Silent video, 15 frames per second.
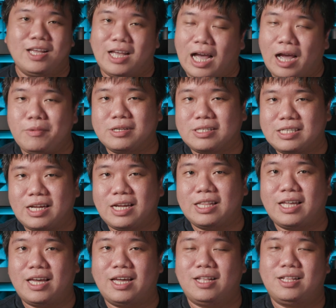I will say
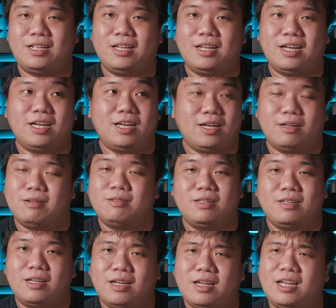that uh,
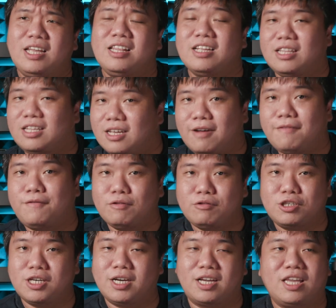in the near
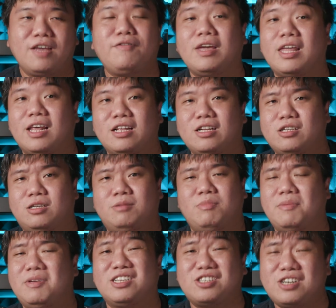future, give you another
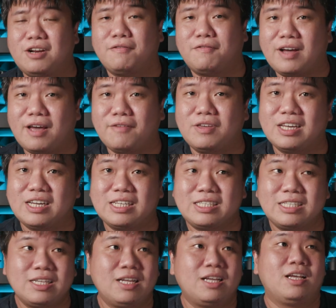maybe three to five
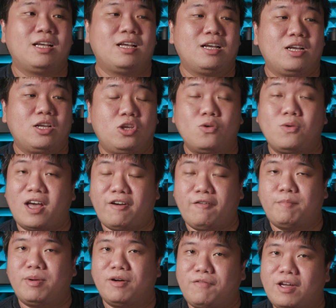years, you will
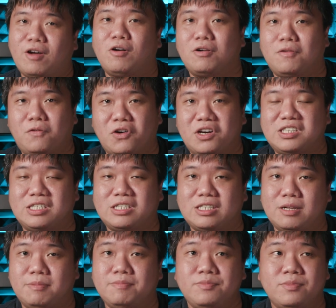have perfect autofocus
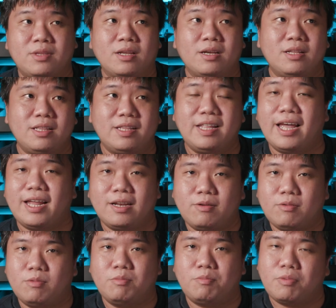system that
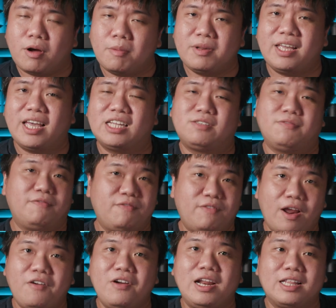probably has
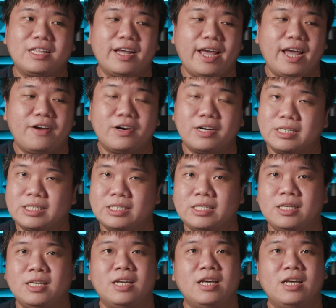very little errors,